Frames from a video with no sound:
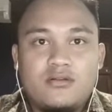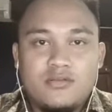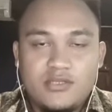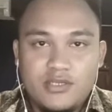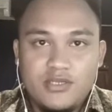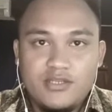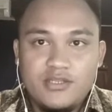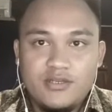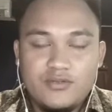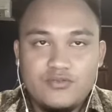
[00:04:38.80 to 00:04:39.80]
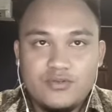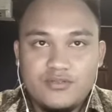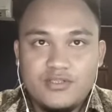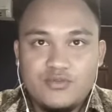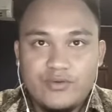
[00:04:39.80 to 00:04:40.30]
In year
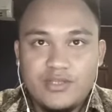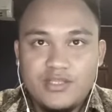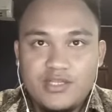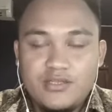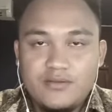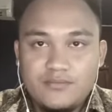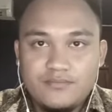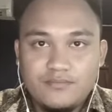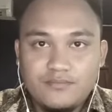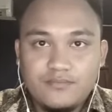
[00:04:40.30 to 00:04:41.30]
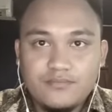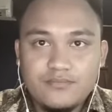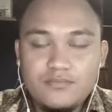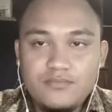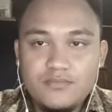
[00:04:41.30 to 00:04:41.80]
2020,
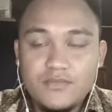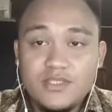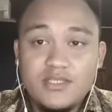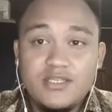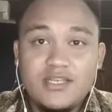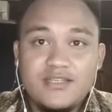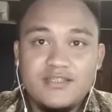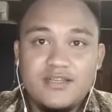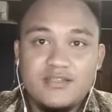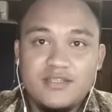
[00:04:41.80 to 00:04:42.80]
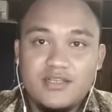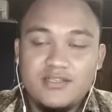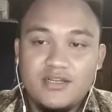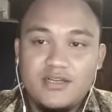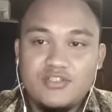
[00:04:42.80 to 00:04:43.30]
the
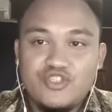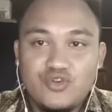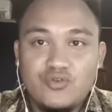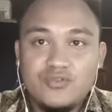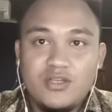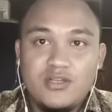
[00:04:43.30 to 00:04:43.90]
Jayatesa show